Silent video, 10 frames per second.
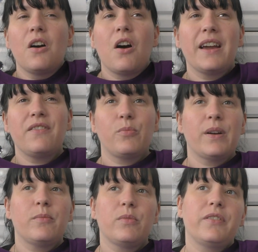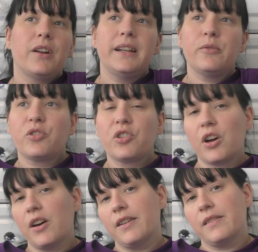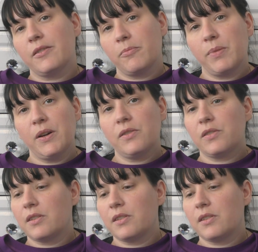I either wear them with like a little skirt and some boots